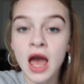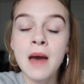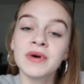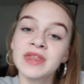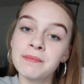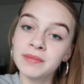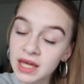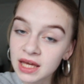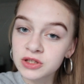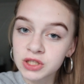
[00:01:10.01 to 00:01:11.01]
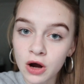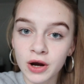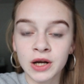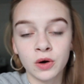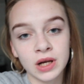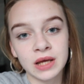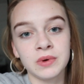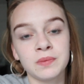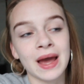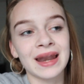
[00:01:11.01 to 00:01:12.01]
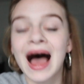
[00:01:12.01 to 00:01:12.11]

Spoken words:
but then me, Zara, and Holly, we went